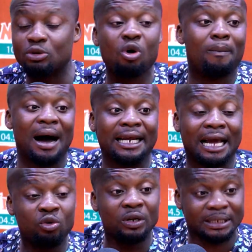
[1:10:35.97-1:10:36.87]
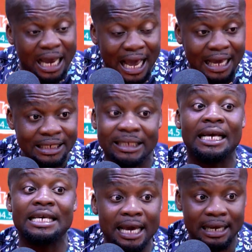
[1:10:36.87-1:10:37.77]
I'm
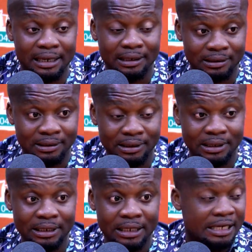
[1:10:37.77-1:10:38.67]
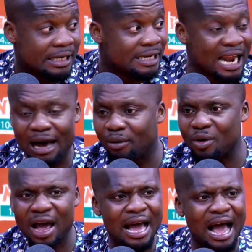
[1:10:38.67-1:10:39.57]
sure I'm sure Now,
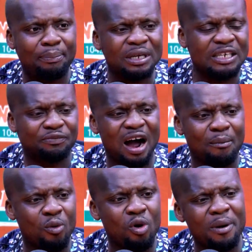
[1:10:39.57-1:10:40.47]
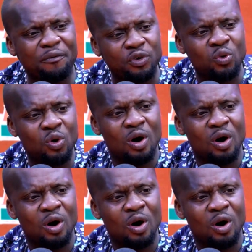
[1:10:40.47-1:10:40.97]
I put the farm will be full.